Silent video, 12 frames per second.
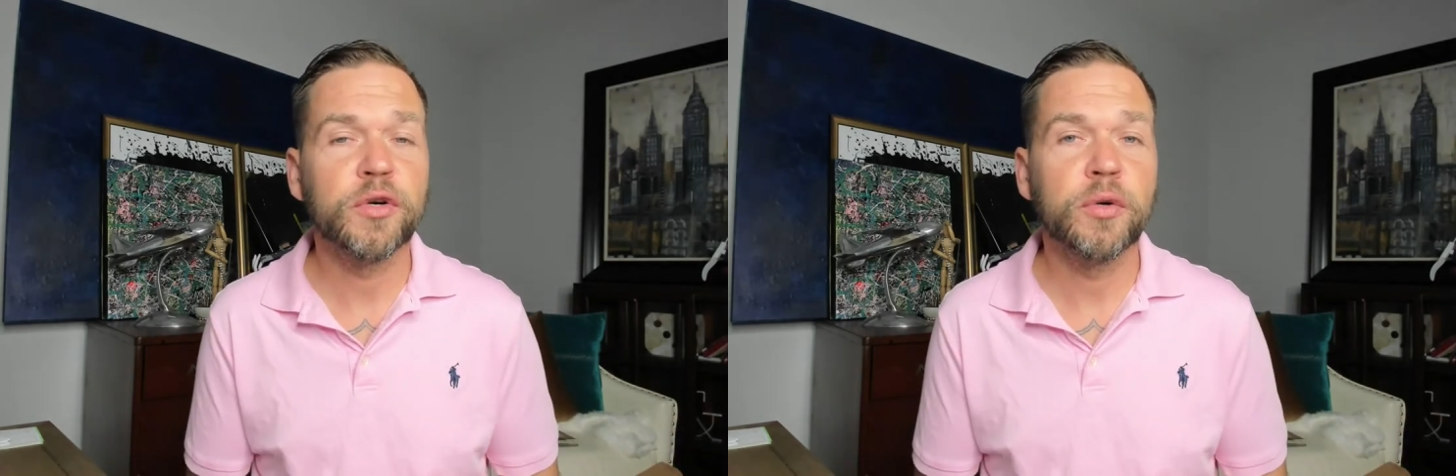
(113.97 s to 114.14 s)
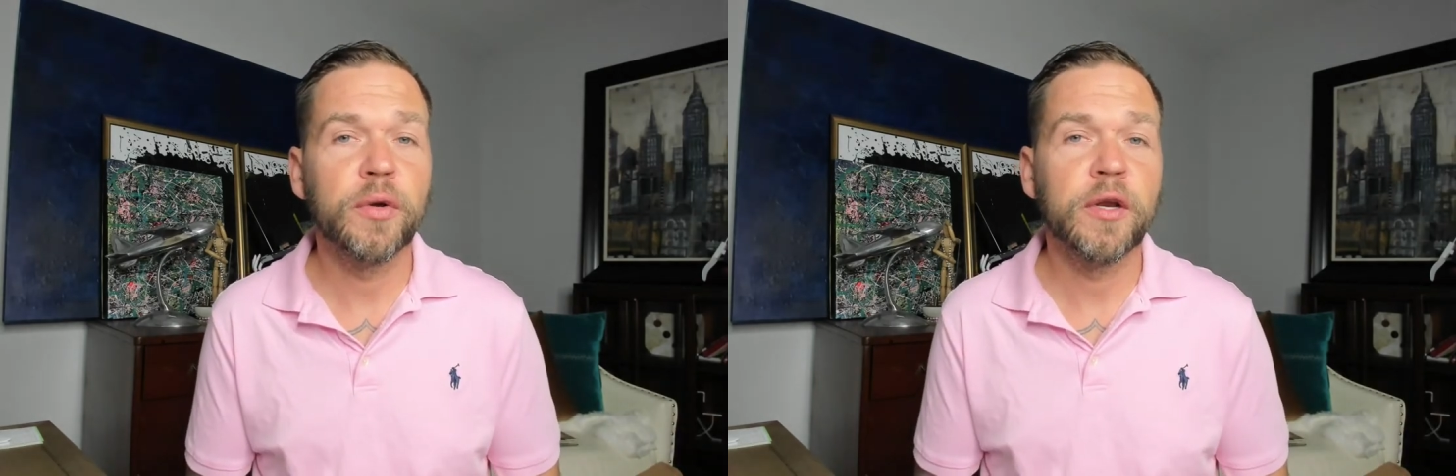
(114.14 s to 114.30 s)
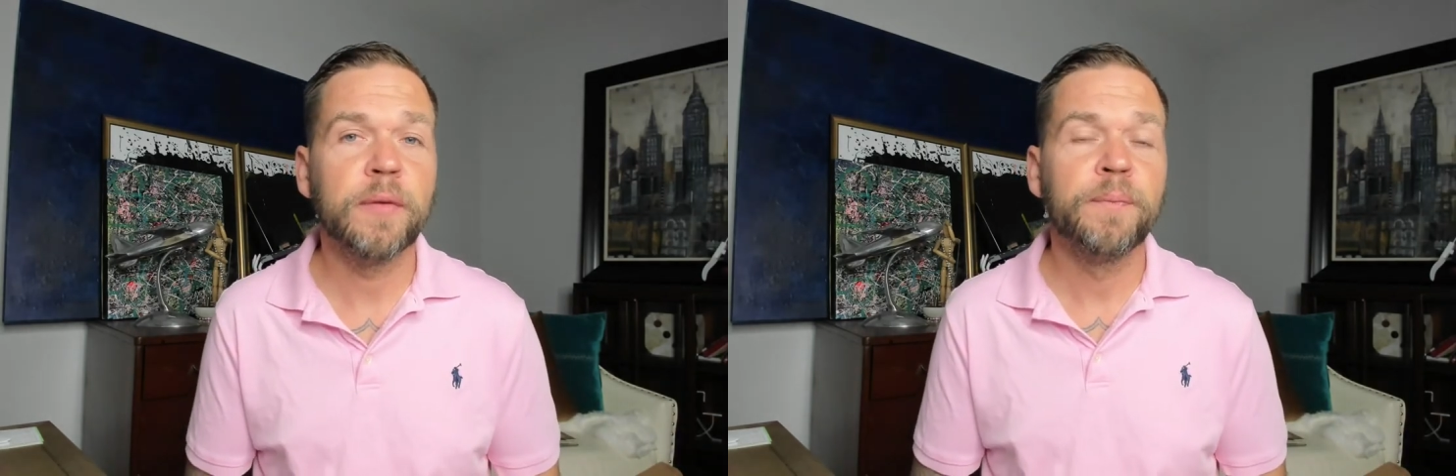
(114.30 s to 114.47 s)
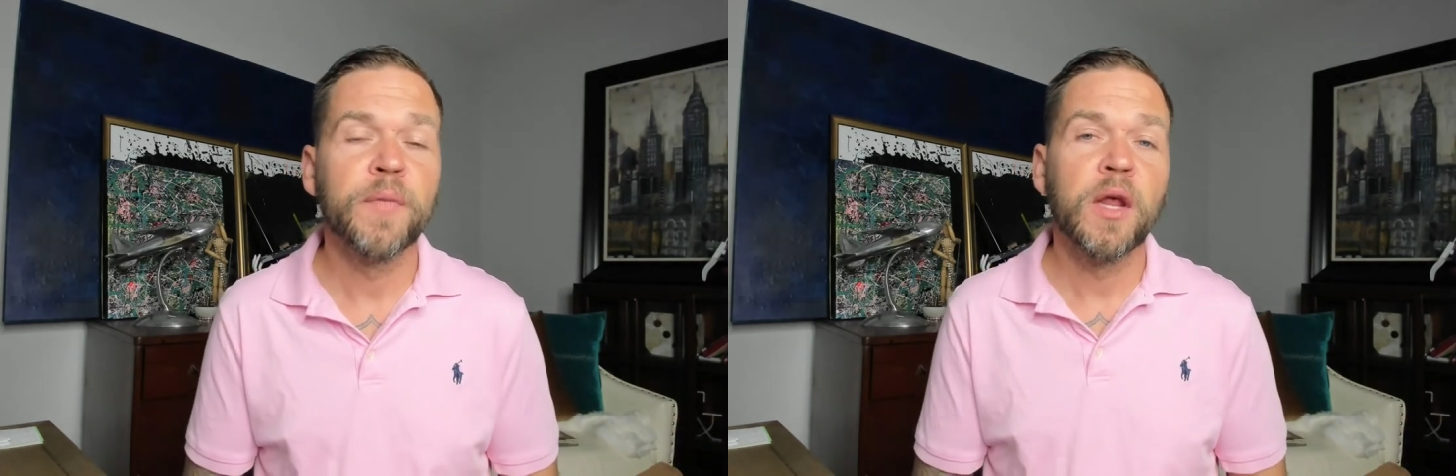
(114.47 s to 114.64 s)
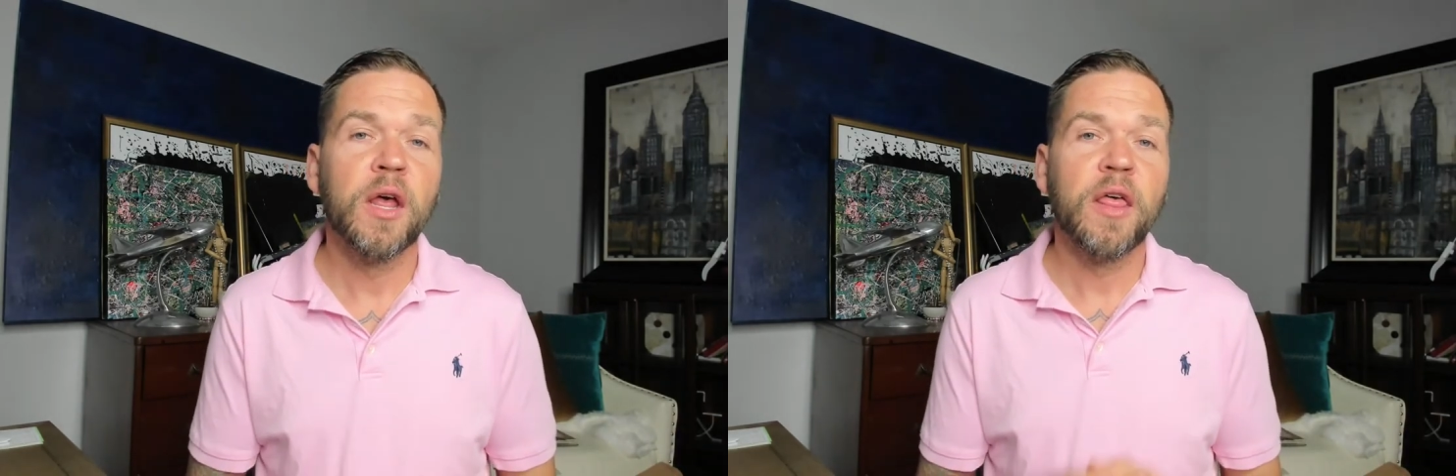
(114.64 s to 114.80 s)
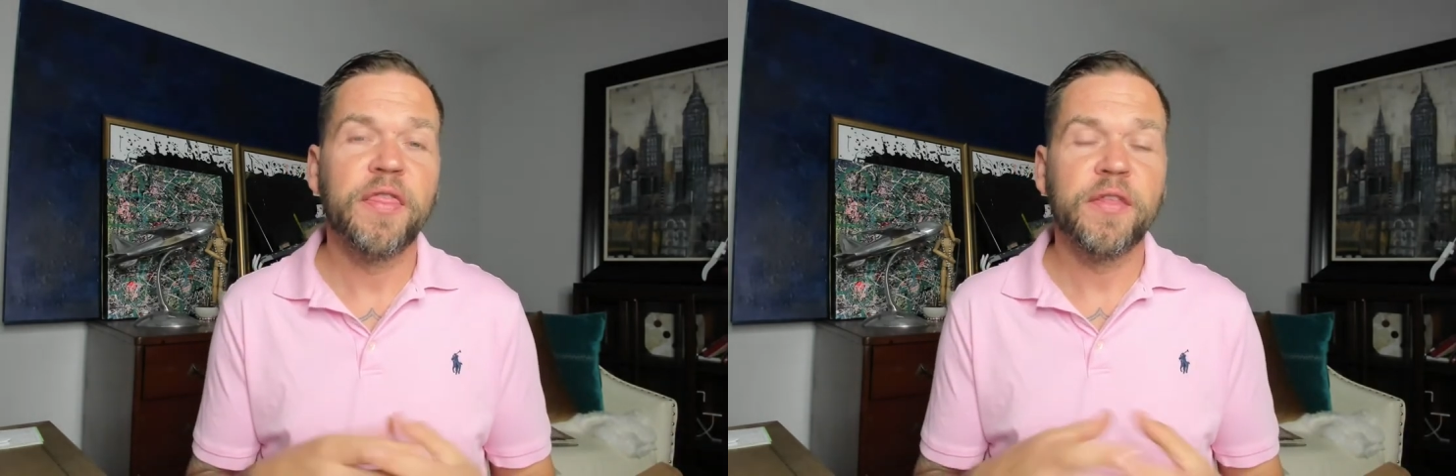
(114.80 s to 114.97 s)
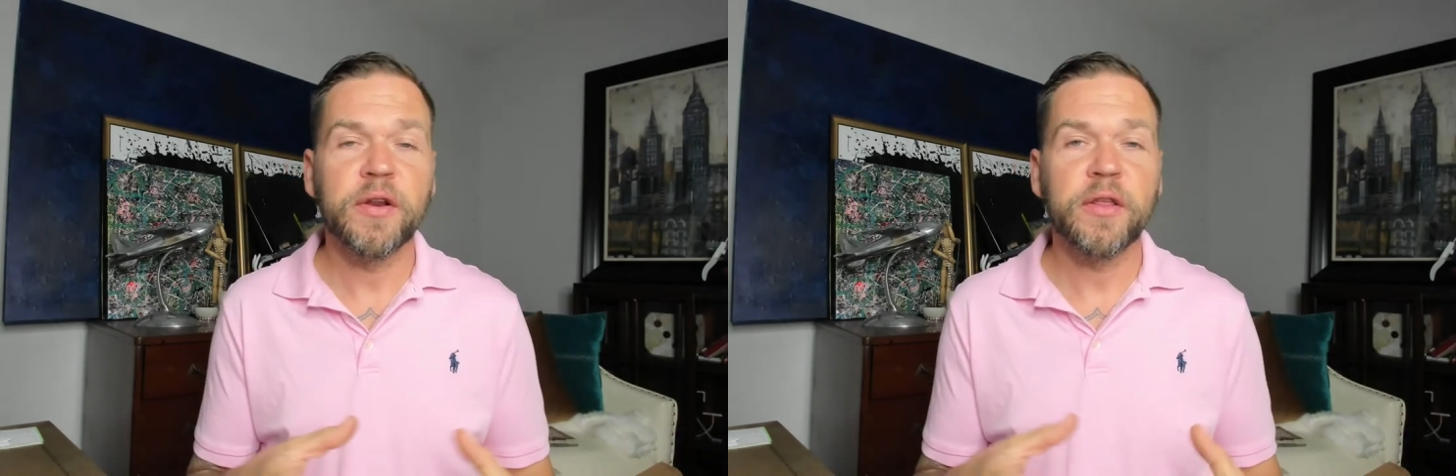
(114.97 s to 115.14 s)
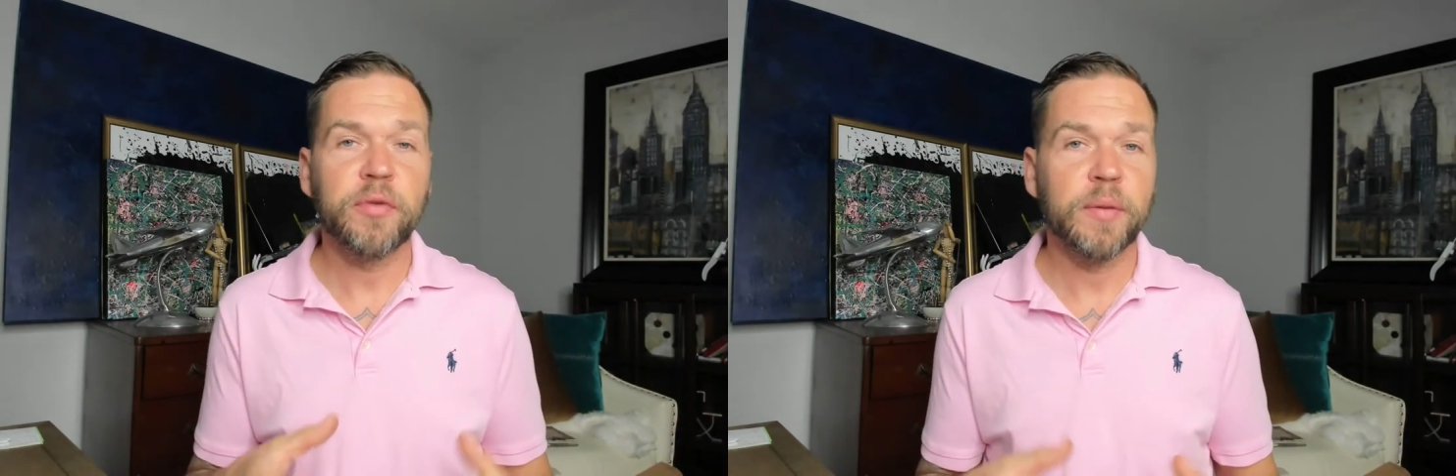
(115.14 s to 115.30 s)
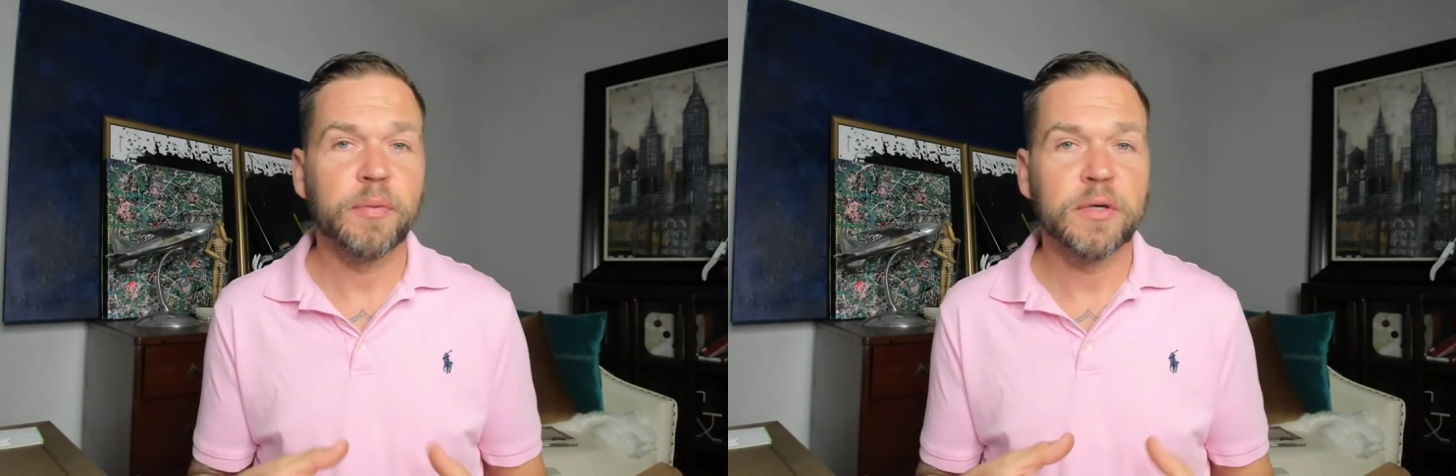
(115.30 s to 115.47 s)
doing
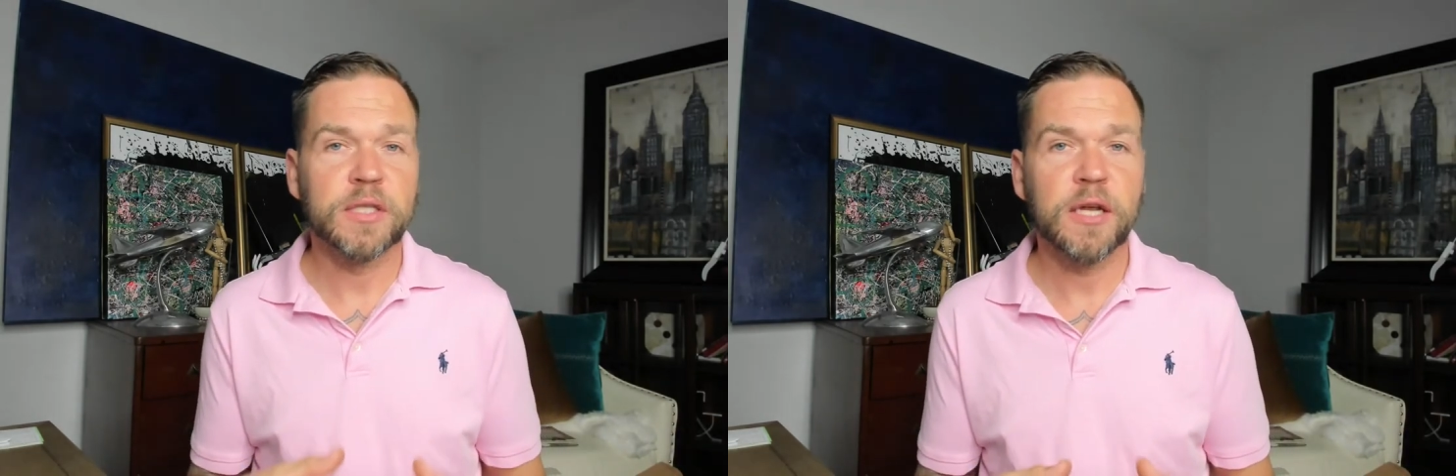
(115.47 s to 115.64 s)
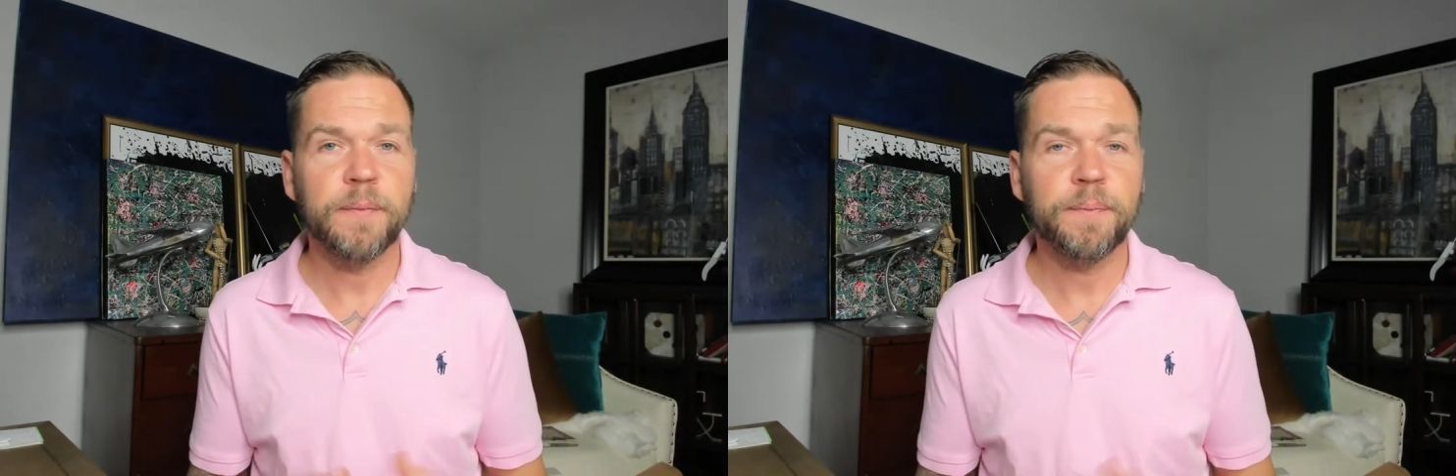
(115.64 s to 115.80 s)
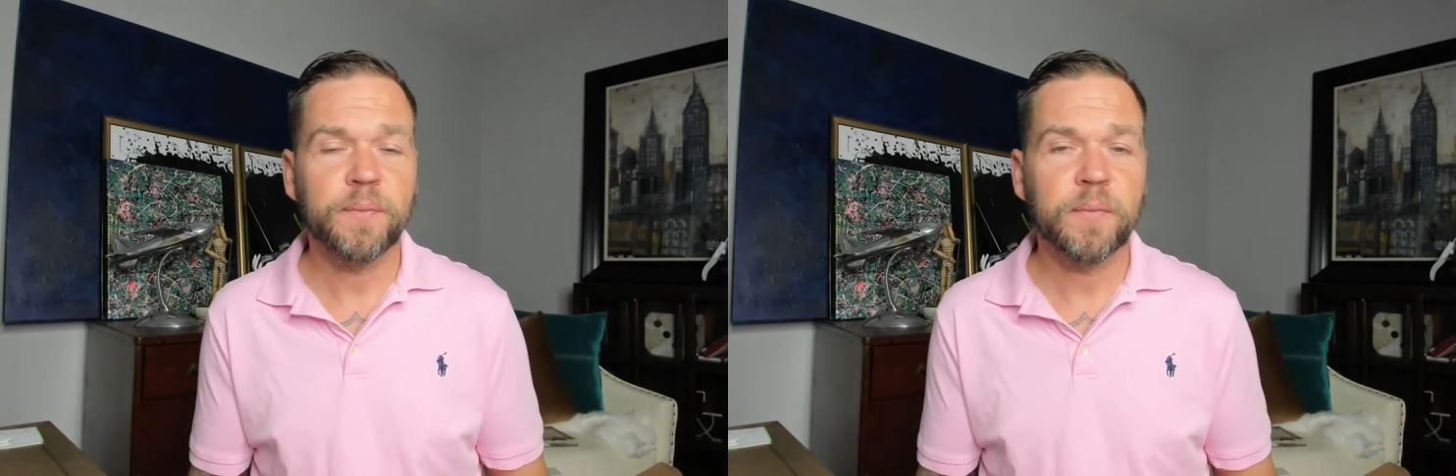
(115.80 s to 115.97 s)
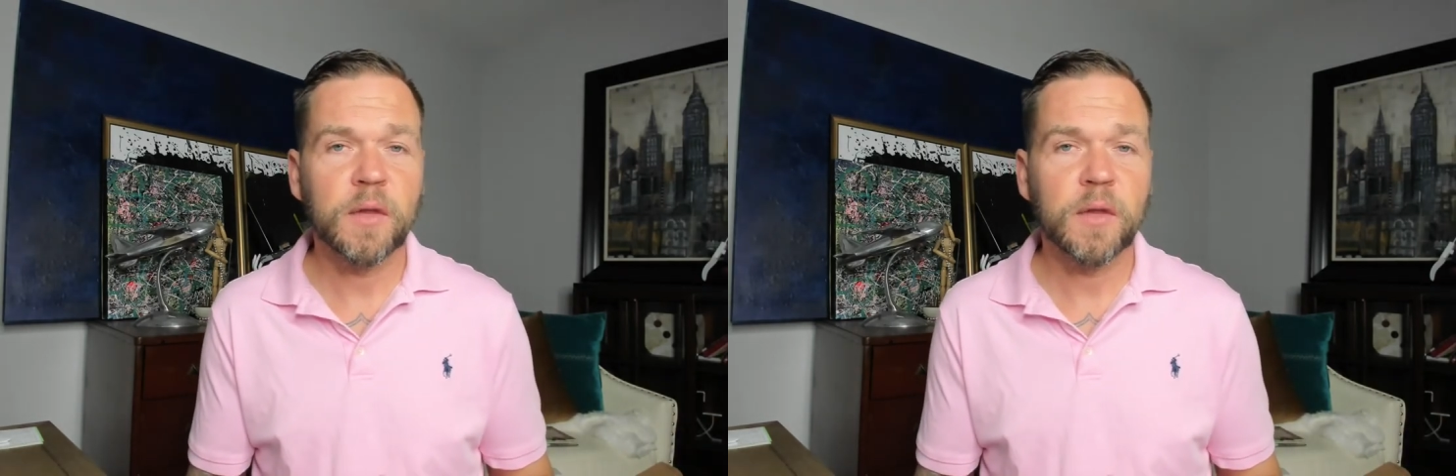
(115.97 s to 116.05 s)
33%.